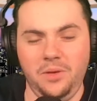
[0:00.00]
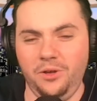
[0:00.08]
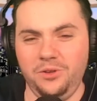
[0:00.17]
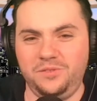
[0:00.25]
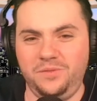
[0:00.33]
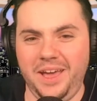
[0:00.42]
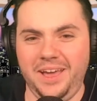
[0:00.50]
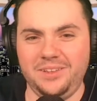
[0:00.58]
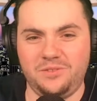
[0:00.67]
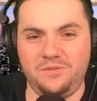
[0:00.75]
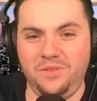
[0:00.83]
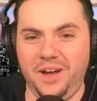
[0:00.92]
Bills fans
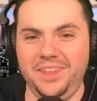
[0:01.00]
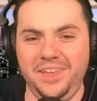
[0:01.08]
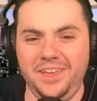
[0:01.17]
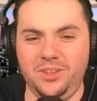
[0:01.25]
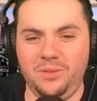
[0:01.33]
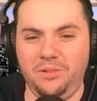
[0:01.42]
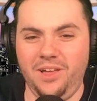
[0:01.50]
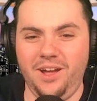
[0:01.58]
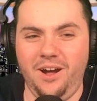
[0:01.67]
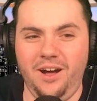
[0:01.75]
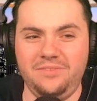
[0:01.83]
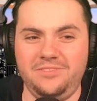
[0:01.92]
are finally in the
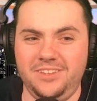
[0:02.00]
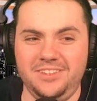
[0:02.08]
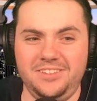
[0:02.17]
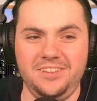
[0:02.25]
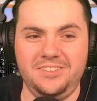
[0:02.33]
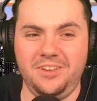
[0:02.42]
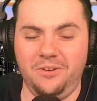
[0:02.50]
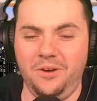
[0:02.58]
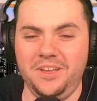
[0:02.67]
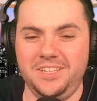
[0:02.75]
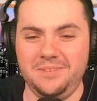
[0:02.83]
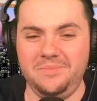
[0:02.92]
playoffs. This is
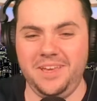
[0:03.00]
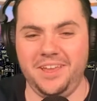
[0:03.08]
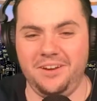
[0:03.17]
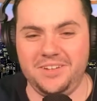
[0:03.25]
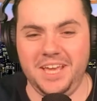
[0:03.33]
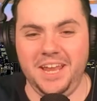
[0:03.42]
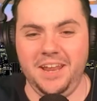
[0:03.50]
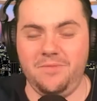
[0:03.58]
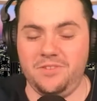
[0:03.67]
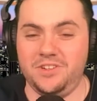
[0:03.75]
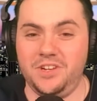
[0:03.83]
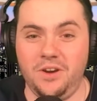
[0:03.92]
going to be entertaining
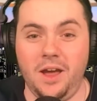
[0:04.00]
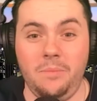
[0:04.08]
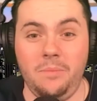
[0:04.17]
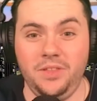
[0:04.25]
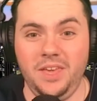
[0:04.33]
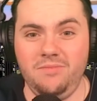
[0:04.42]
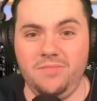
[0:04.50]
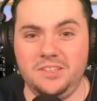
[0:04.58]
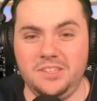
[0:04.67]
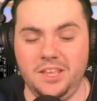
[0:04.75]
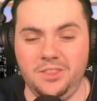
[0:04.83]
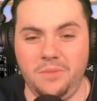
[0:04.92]
for sure. I believe they
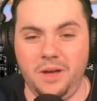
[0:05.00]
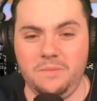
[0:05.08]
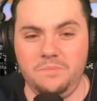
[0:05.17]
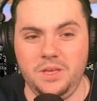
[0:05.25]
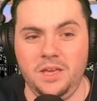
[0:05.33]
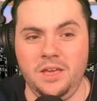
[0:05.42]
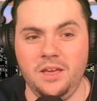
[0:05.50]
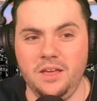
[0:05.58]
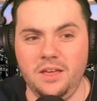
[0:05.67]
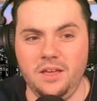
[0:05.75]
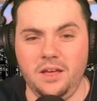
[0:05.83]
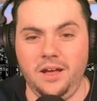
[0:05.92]
said they might be
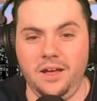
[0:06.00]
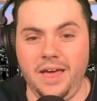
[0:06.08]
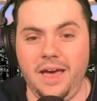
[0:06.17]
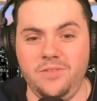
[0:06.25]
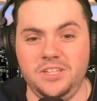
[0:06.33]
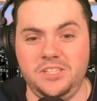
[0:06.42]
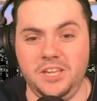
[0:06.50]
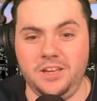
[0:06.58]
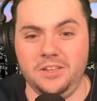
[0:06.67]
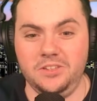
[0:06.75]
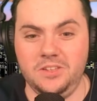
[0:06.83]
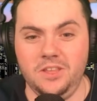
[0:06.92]
having
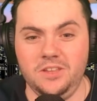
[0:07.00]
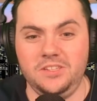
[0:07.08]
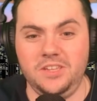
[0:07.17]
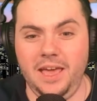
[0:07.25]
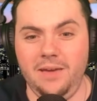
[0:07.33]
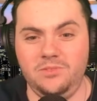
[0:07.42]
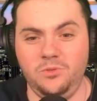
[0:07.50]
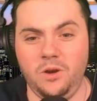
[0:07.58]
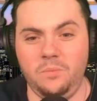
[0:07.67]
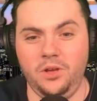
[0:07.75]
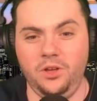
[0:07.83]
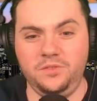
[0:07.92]
tickets to this game to where
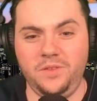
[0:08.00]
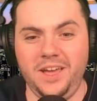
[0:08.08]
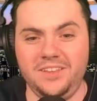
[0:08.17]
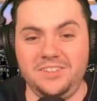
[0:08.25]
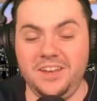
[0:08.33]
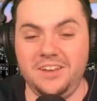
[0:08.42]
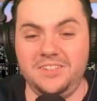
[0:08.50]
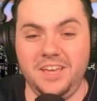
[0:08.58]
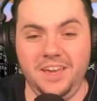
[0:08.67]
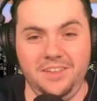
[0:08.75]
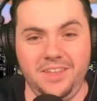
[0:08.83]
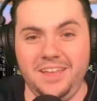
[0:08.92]
Bills fans can
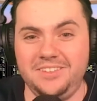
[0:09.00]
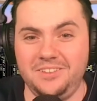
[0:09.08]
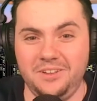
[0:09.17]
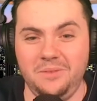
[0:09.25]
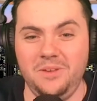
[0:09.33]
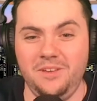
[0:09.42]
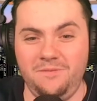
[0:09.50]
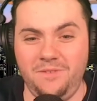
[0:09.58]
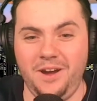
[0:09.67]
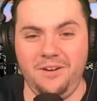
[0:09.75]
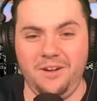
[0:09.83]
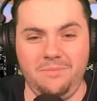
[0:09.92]
attend. That's going to be
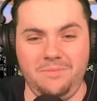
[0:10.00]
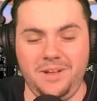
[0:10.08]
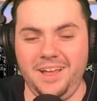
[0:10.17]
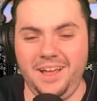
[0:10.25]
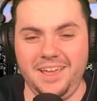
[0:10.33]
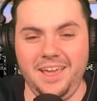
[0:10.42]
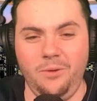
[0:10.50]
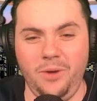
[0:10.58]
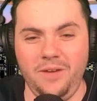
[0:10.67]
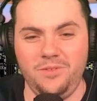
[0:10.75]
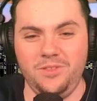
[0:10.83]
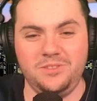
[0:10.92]
fired up. I can't
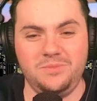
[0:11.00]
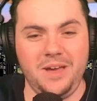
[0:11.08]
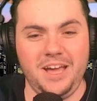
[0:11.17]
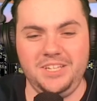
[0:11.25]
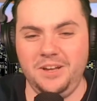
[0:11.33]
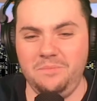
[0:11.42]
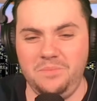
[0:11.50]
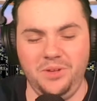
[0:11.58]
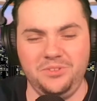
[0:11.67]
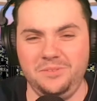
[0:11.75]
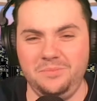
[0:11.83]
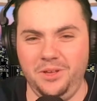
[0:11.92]
wait for this matchup.
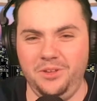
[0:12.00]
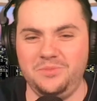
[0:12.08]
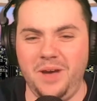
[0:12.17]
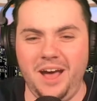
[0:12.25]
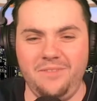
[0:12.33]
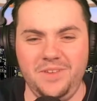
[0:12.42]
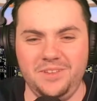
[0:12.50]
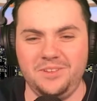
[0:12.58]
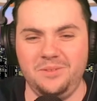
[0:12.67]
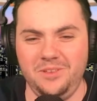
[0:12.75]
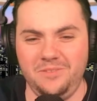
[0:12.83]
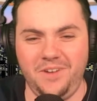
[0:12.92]
Bills Mafia is
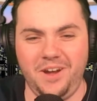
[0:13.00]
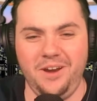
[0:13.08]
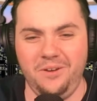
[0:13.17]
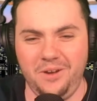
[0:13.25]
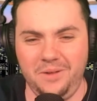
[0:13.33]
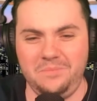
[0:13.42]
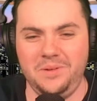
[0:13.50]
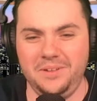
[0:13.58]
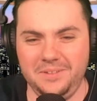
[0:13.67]
going to be fired up.